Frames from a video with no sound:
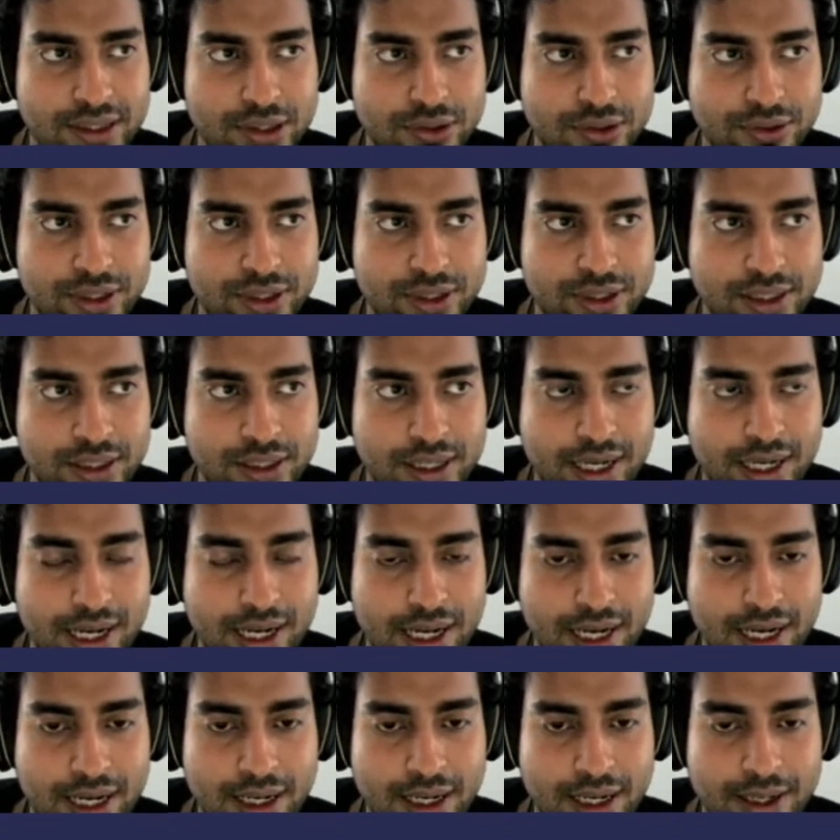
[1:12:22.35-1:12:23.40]
through the
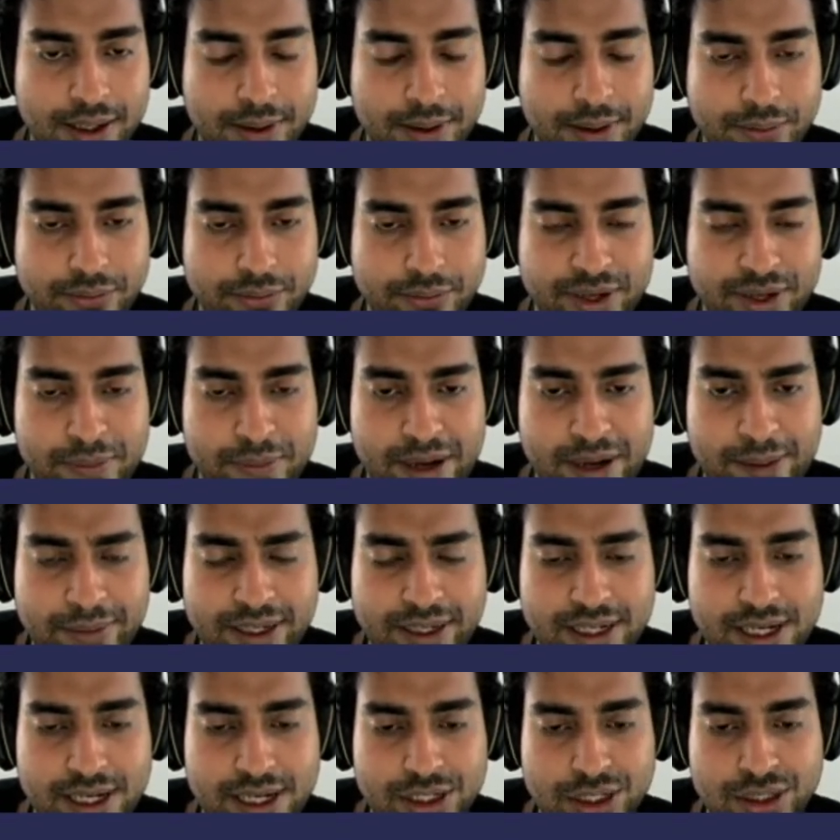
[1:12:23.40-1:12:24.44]
web
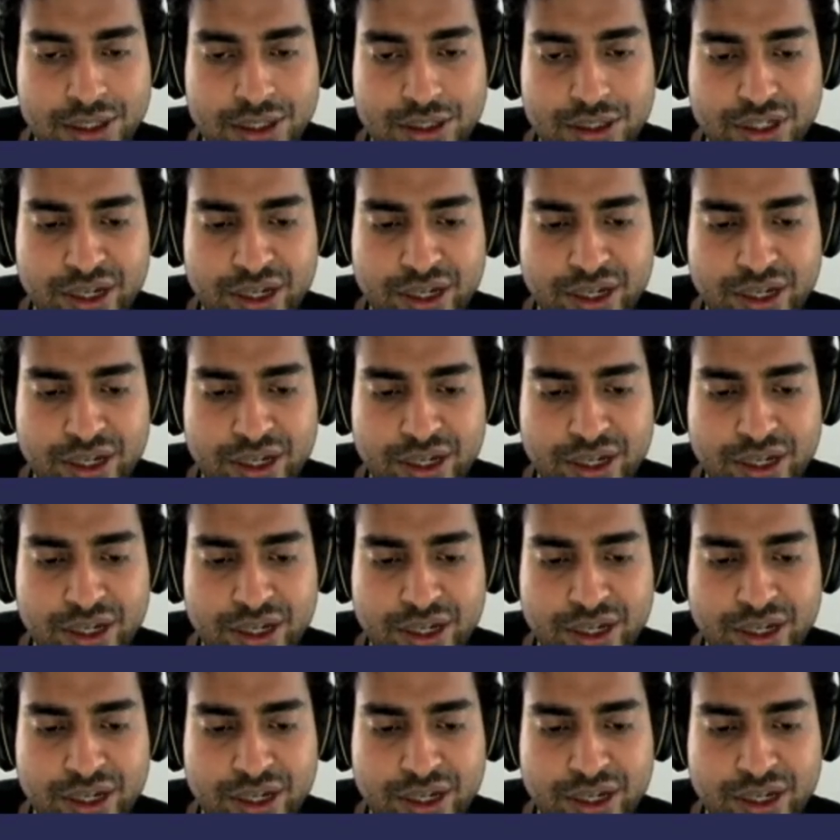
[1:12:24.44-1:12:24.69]
application.